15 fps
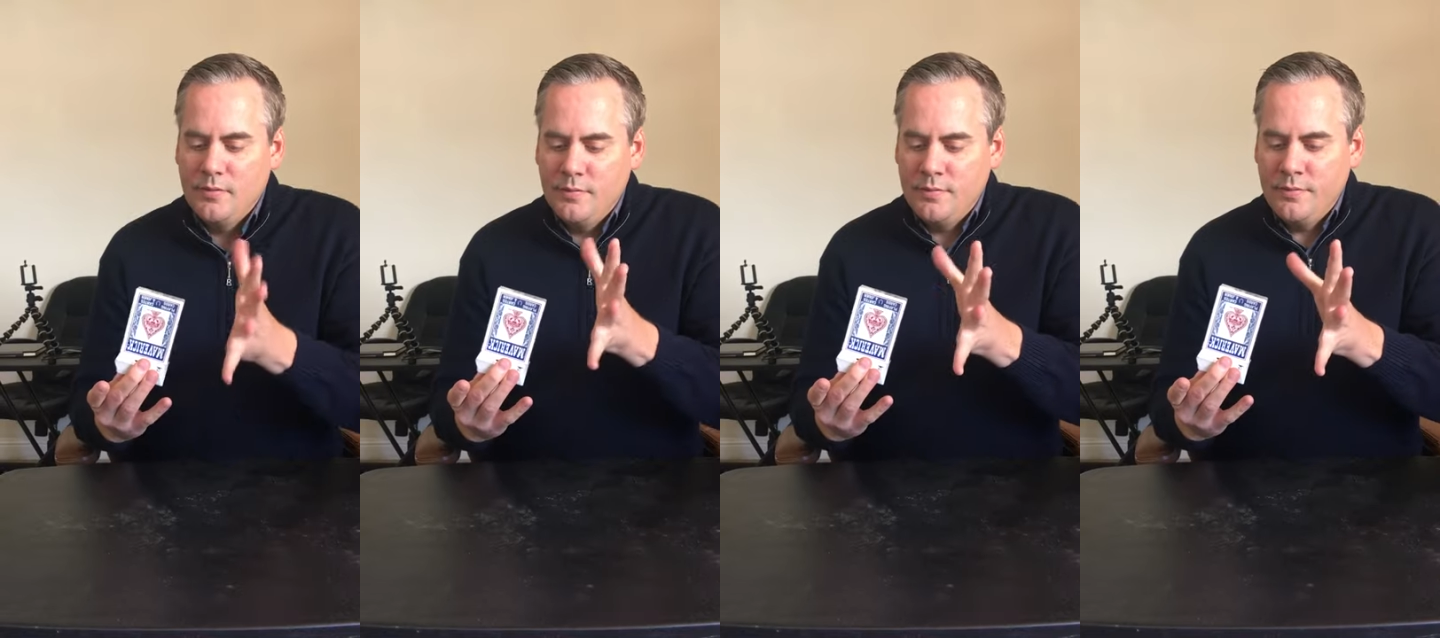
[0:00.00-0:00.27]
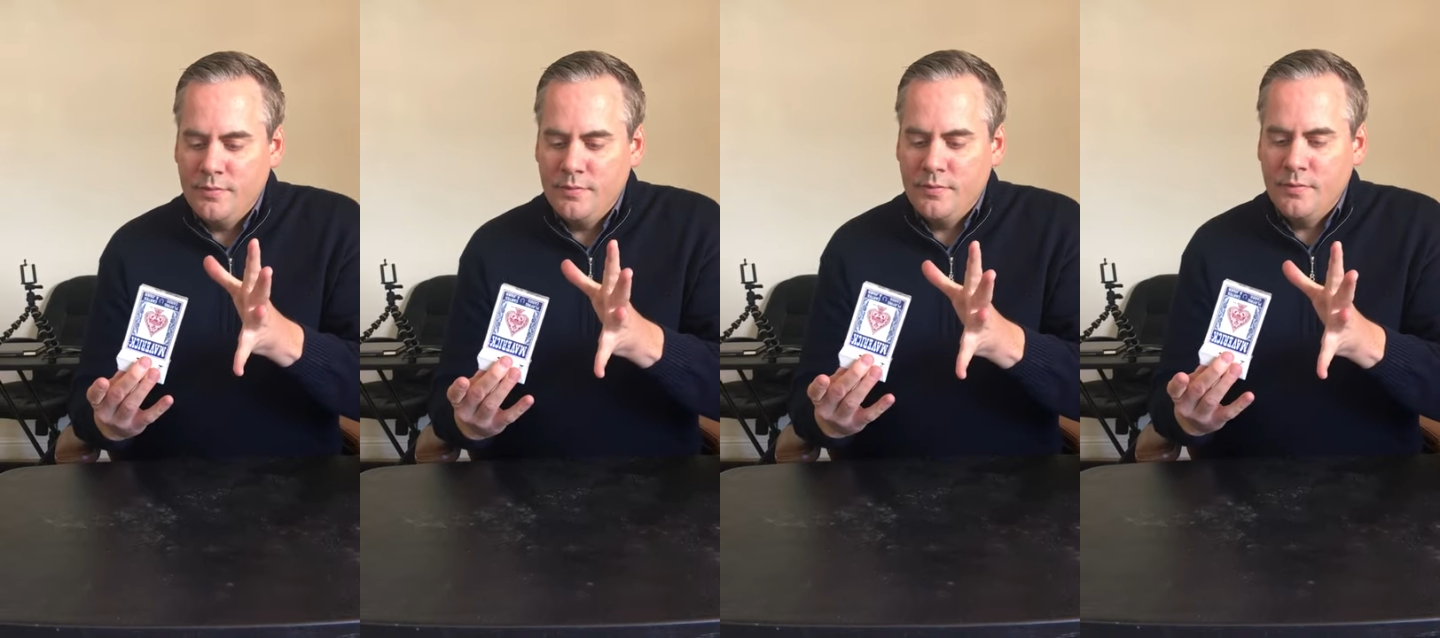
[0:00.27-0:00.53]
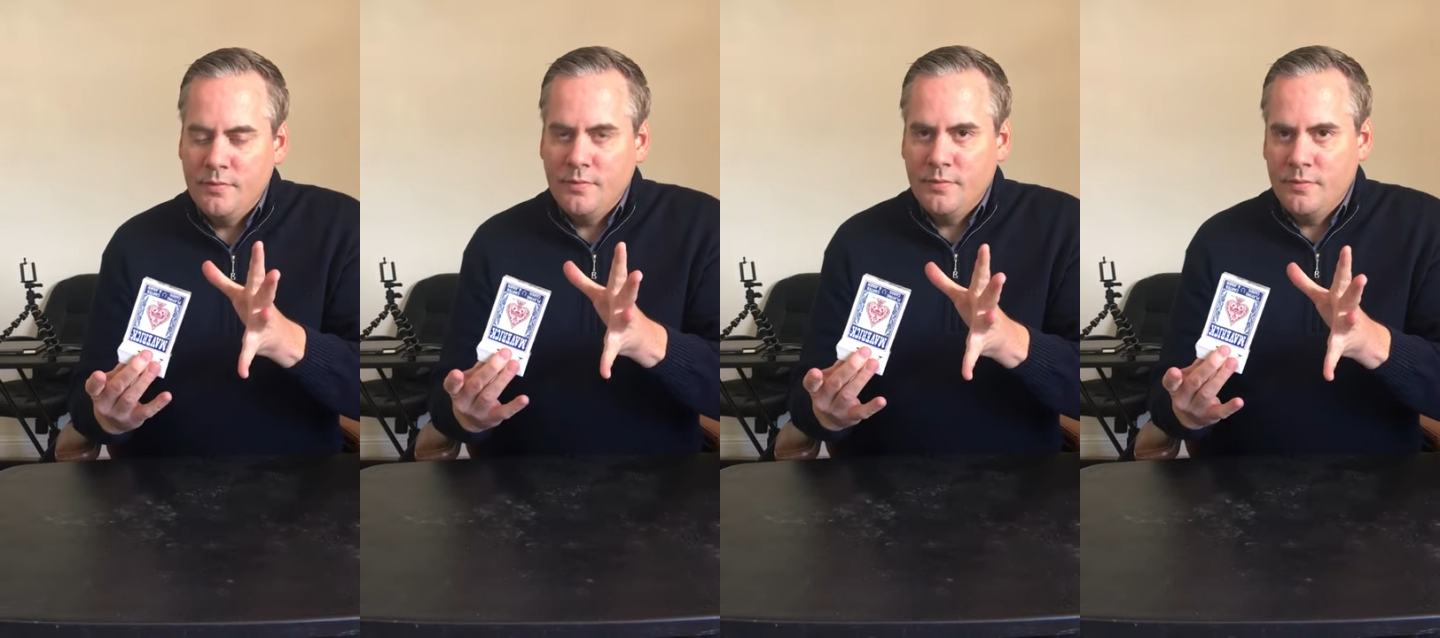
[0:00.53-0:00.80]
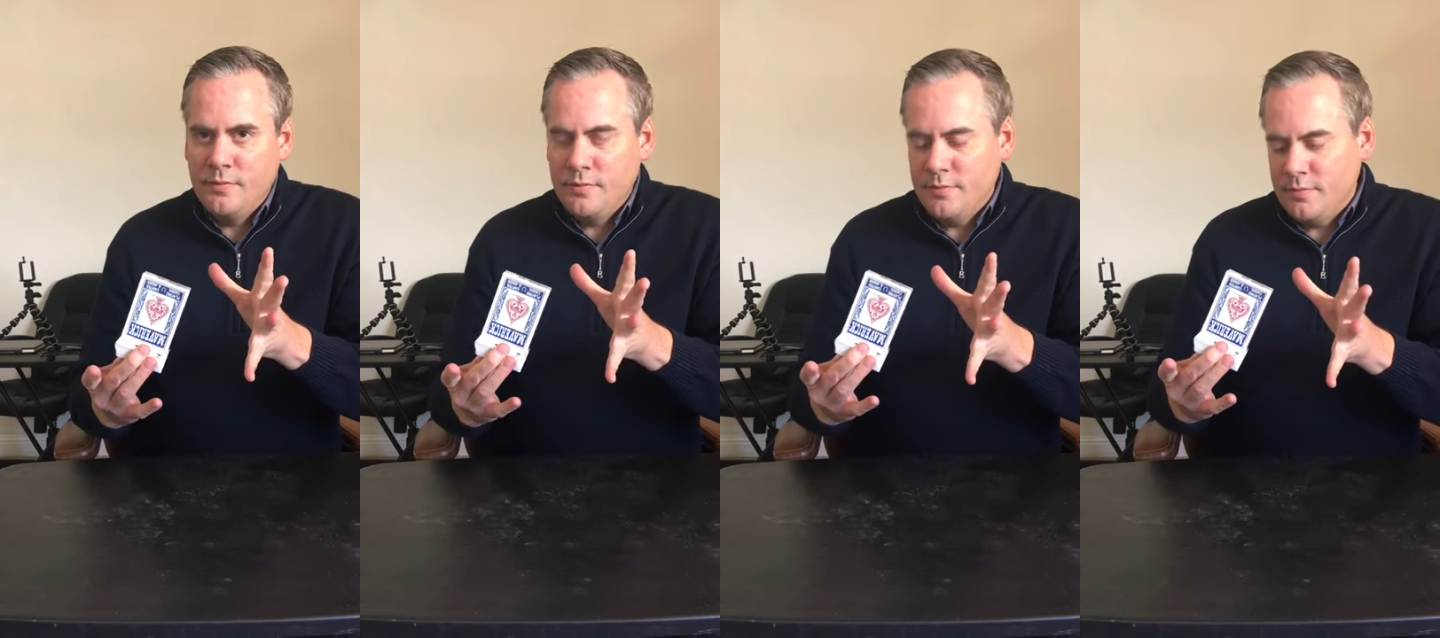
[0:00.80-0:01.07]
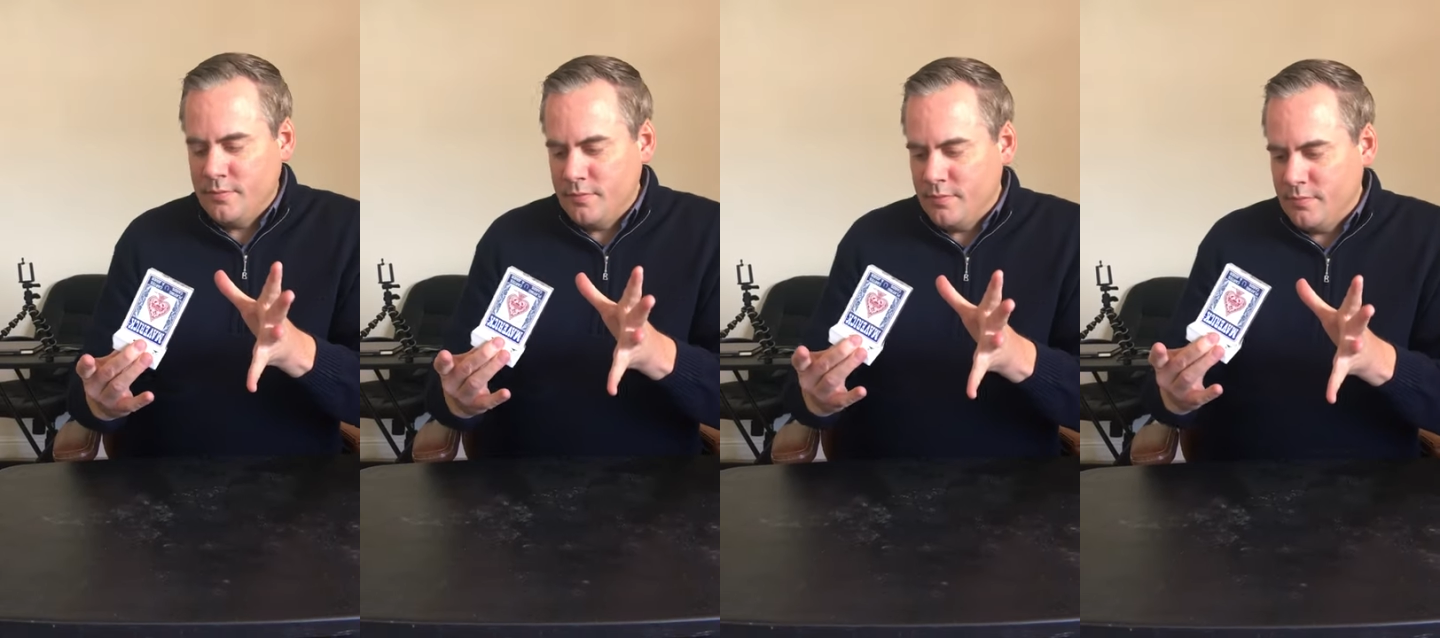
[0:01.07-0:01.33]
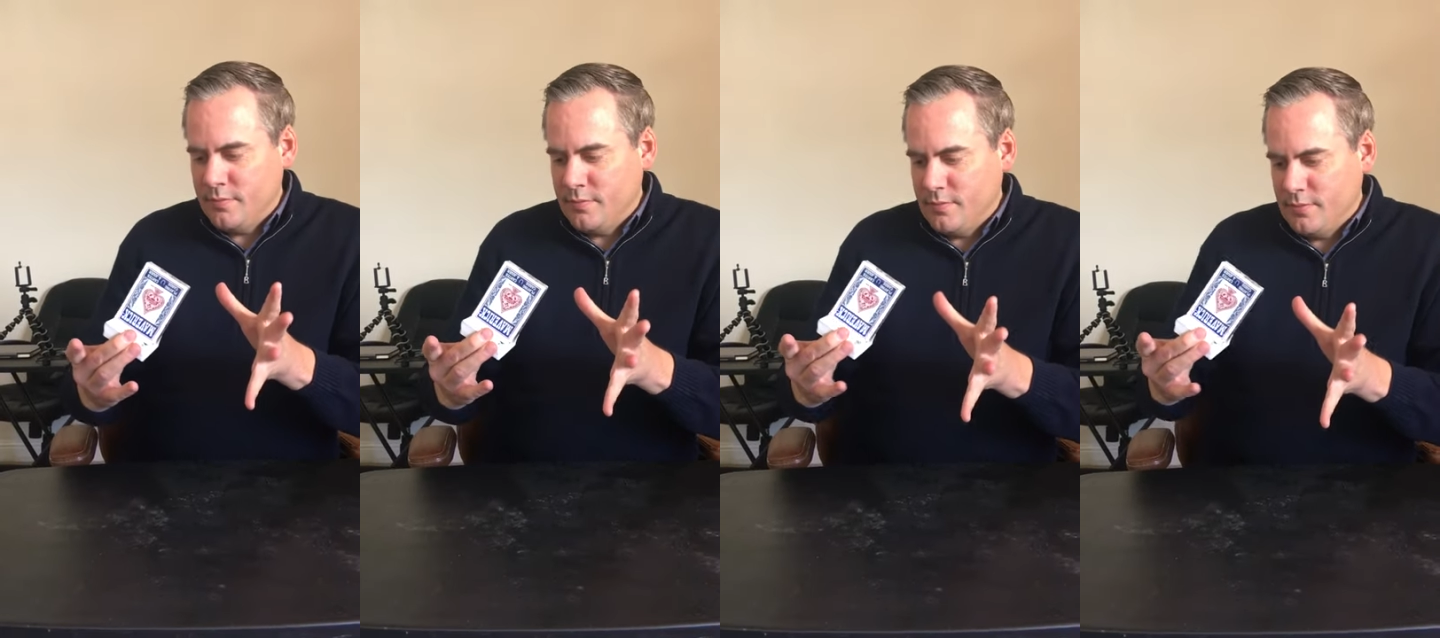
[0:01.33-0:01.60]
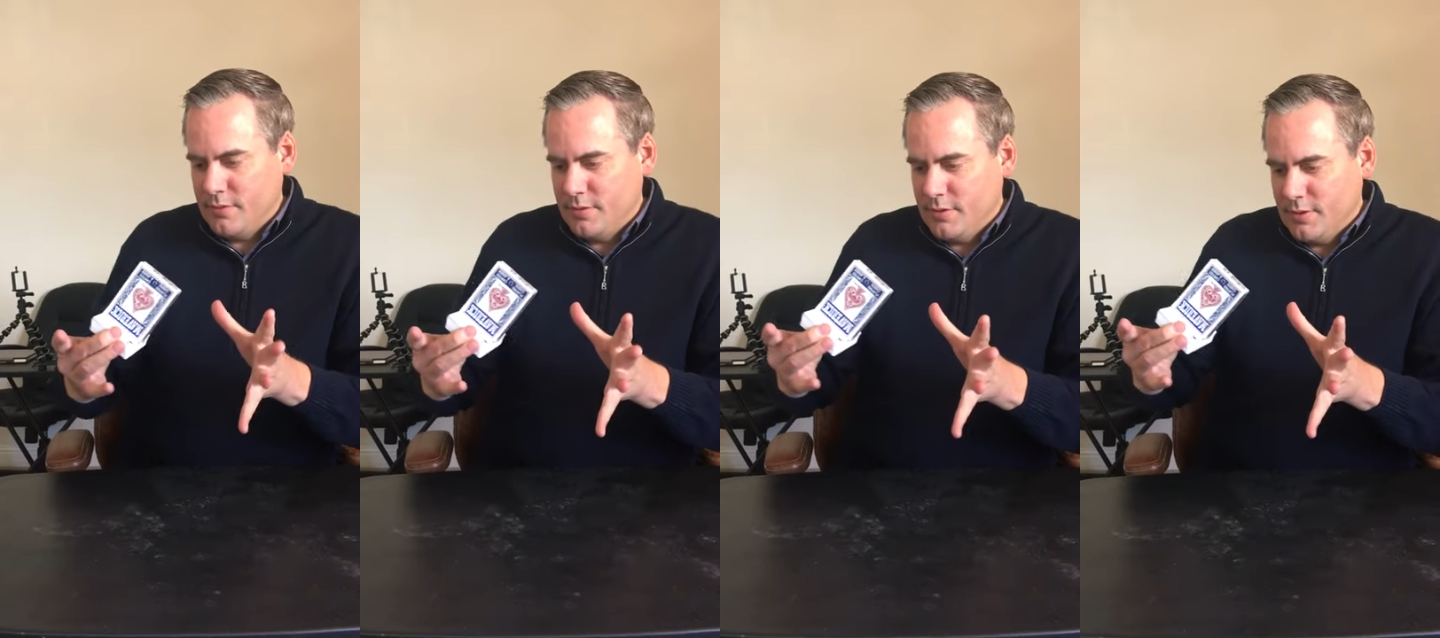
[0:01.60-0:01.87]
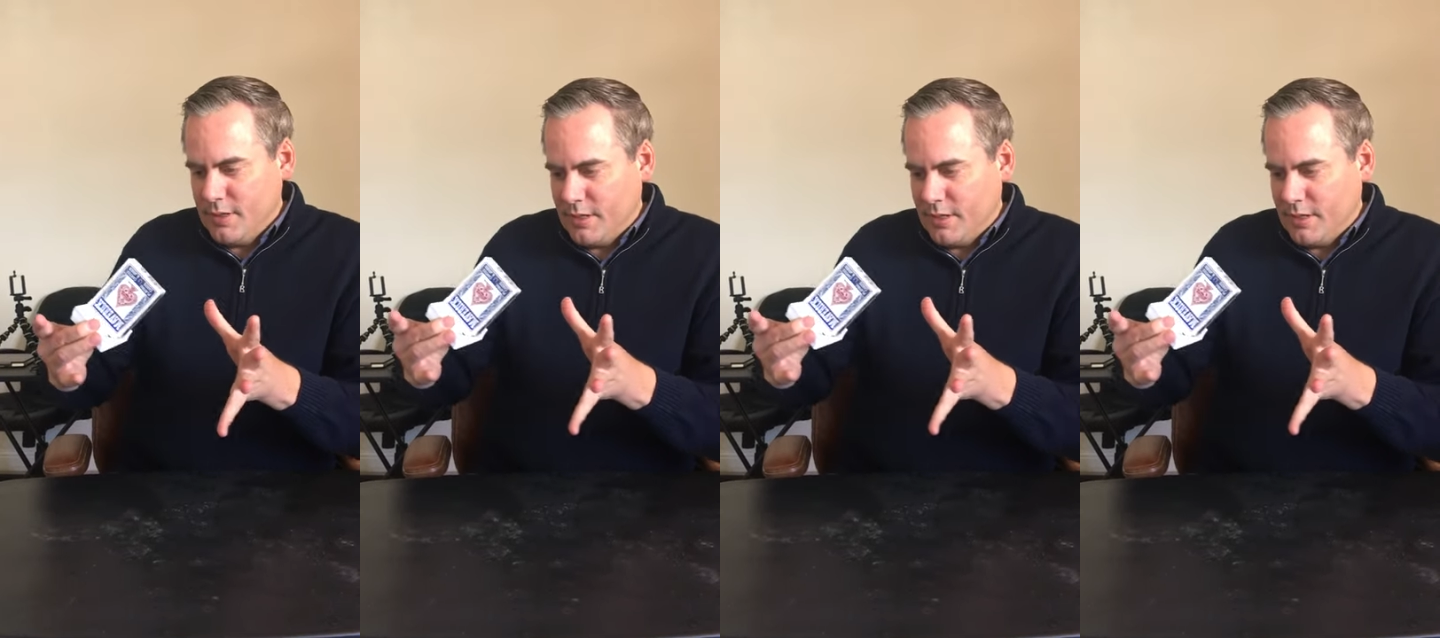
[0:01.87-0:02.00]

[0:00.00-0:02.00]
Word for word: It